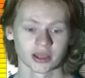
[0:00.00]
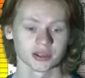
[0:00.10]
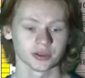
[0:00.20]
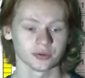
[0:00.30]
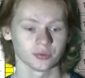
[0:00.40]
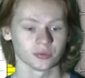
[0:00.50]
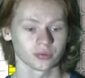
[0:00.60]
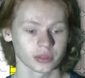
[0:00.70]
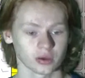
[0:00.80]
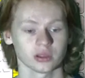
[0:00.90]

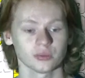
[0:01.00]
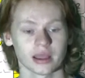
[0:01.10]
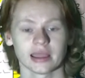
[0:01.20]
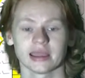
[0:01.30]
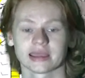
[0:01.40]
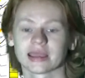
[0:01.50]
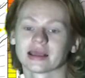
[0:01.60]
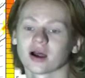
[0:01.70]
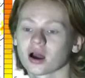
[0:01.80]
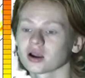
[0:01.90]
The only way it can
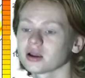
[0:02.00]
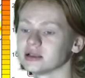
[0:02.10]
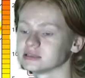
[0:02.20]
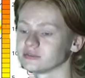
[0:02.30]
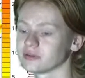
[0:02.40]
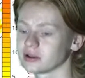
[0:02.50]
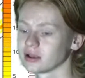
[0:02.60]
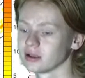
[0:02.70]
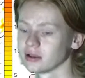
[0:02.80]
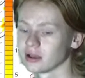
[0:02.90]
get hotter is if it
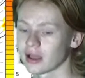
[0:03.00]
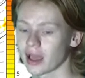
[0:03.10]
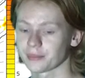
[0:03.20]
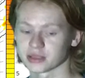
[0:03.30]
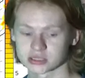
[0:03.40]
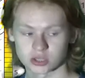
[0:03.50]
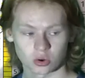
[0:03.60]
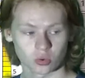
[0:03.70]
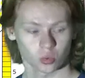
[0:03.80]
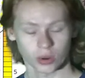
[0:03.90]
happens
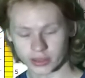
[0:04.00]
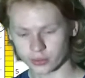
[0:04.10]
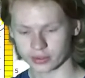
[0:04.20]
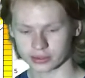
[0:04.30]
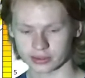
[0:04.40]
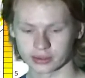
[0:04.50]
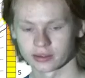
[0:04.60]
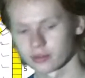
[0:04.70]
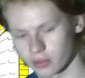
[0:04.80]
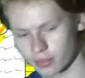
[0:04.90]
really quickly,
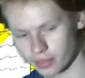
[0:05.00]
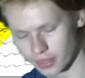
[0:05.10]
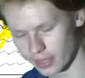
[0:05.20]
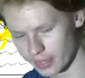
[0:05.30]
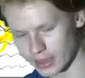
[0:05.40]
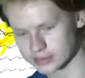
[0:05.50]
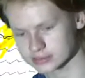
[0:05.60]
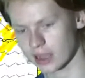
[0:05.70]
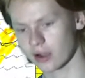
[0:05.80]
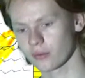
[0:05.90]
and that is
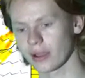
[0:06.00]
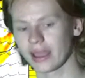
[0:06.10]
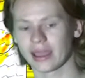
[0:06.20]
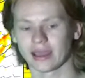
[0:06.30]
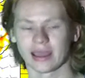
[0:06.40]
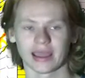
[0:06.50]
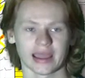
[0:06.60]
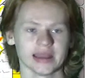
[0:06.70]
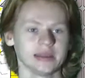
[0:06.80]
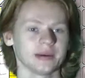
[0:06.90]
how
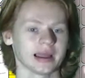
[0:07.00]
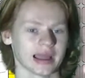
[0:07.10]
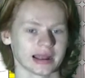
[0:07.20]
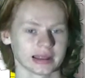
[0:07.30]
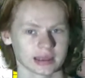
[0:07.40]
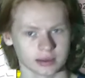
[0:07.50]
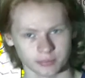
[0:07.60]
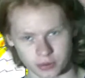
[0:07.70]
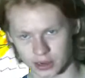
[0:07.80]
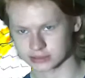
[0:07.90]
adiabatic
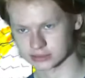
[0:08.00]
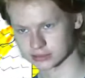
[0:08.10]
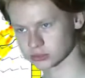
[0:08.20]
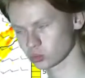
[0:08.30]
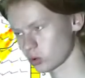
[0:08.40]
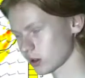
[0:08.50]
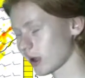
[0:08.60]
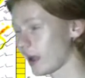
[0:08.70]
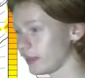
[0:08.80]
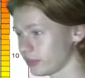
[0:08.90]
processes work.
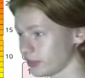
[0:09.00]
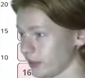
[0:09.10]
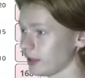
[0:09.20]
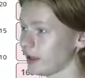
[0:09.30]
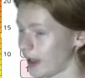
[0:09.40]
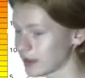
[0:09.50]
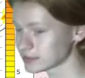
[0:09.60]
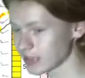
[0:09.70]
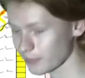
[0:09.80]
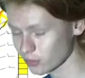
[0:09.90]
I think it has to
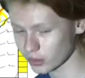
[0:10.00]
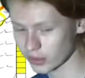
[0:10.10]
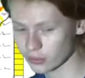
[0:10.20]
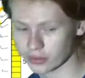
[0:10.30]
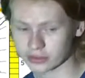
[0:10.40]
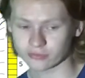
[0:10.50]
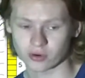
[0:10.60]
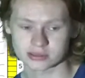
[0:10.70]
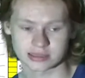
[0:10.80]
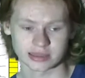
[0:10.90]
happen really quickly for
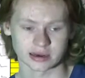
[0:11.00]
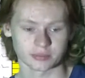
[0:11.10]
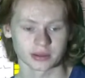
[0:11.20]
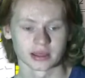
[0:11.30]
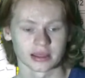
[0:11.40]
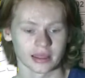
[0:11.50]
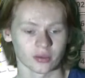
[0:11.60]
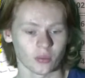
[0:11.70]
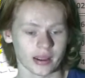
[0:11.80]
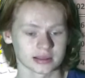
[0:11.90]
it to heat up, and the
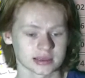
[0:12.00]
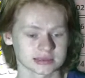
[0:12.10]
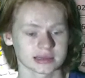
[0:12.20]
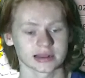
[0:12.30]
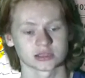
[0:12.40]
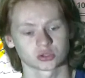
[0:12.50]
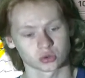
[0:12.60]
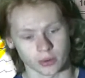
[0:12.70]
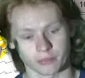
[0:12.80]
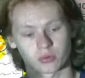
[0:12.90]
way it does that is through
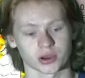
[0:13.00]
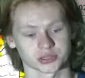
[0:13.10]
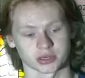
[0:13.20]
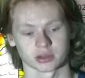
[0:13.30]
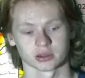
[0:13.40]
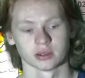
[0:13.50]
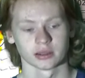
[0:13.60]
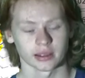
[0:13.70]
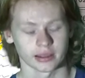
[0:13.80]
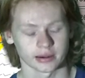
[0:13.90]
compression,
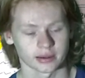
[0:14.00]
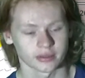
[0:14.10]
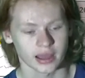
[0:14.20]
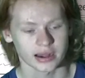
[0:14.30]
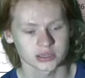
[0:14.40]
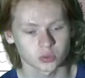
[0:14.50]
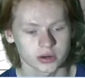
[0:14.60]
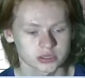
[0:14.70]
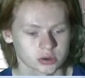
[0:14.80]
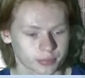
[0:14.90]
and that is what is
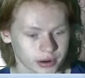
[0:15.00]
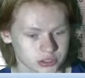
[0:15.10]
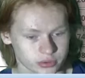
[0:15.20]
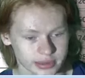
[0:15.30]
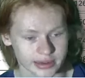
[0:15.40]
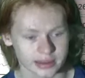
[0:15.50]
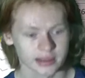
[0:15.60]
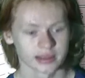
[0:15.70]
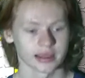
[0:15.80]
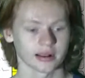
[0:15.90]
compressional heating,
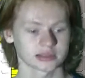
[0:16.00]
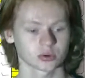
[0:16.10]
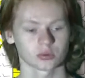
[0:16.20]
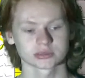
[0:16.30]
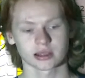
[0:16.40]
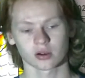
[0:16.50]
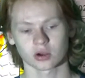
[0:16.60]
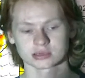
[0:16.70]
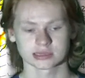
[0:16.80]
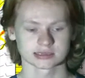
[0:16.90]
and that's what we're seeing
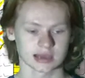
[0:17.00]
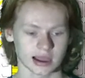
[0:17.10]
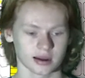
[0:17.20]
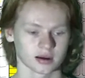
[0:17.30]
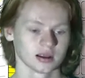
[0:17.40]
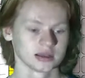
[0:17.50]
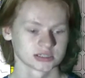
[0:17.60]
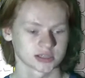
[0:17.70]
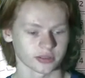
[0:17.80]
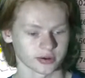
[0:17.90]
across the entire
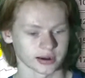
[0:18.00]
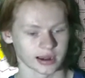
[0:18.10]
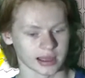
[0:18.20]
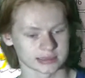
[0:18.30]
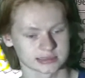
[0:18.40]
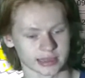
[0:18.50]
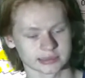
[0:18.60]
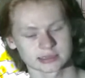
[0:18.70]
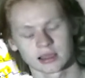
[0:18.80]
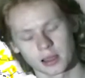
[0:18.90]
southern United States.